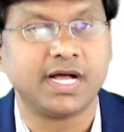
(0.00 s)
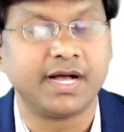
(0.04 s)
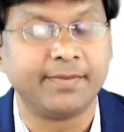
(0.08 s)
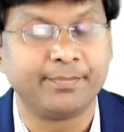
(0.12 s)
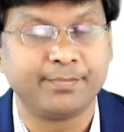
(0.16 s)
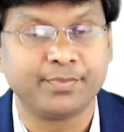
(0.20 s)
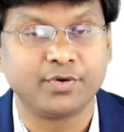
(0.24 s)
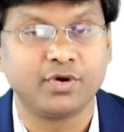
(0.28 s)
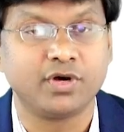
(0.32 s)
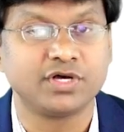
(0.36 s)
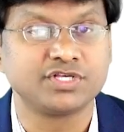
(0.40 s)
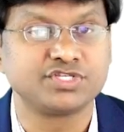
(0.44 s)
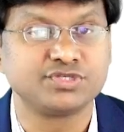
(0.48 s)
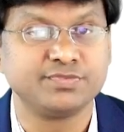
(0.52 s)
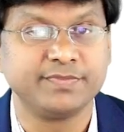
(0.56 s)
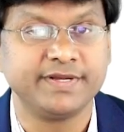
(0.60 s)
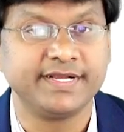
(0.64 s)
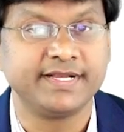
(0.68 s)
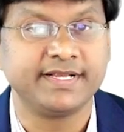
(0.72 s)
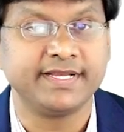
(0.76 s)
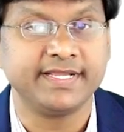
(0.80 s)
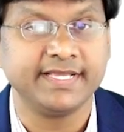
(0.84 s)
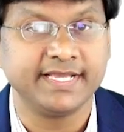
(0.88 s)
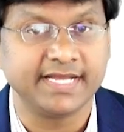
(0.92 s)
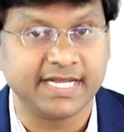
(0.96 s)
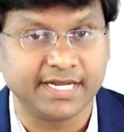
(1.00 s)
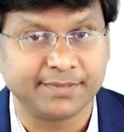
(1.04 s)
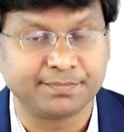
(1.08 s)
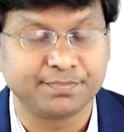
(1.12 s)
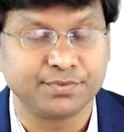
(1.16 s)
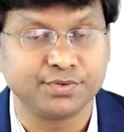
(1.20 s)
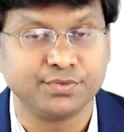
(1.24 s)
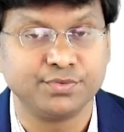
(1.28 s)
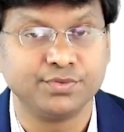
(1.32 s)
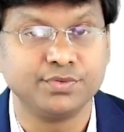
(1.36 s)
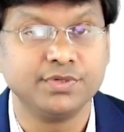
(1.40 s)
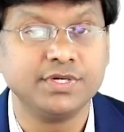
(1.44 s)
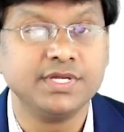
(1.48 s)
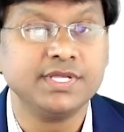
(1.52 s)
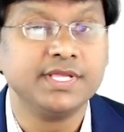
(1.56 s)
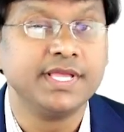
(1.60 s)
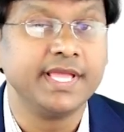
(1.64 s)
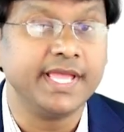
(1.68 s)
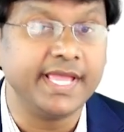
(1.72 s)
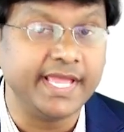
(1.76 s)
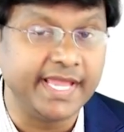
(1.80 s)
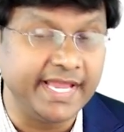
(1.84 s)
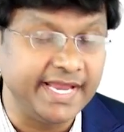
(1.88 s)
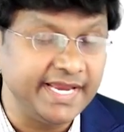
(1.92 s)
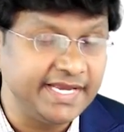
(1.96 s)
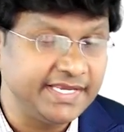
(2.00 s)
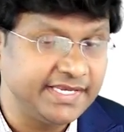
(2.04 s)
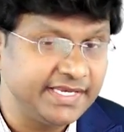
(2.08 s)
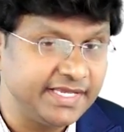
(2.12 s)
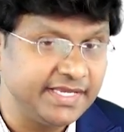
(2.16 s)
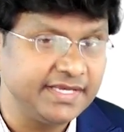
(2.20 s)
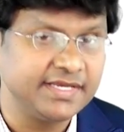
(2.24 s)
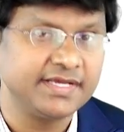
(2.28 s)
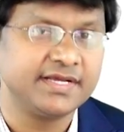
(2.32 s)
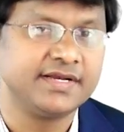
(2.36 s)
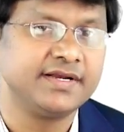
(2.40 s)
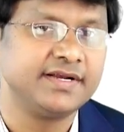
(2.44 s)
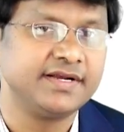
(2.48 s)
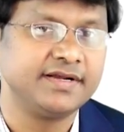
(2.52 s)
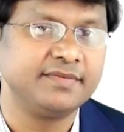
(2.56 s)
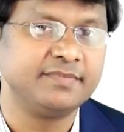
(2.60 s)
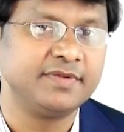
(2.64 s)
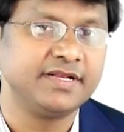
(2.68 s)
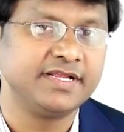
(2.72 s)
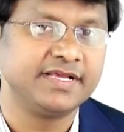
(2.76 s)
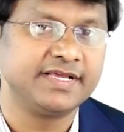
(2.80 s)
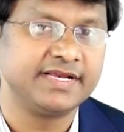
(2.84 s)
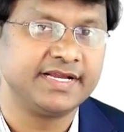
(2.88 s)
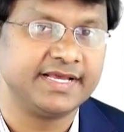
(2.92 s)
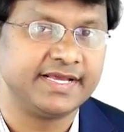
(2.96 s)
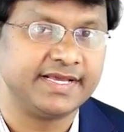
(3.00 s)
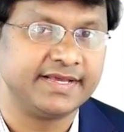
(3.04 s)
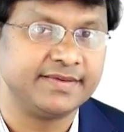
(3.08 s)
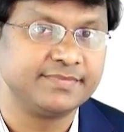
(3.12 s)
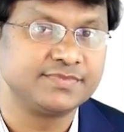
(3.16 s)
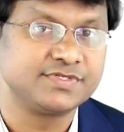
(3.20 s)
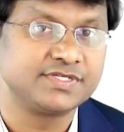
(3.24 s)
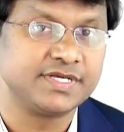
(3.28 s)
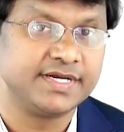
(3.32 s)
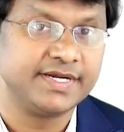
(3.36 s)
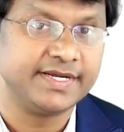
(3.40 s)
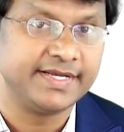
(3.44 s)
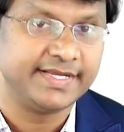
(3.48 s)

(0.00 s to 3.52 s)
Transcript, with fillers: approximately up to 1800 milligrams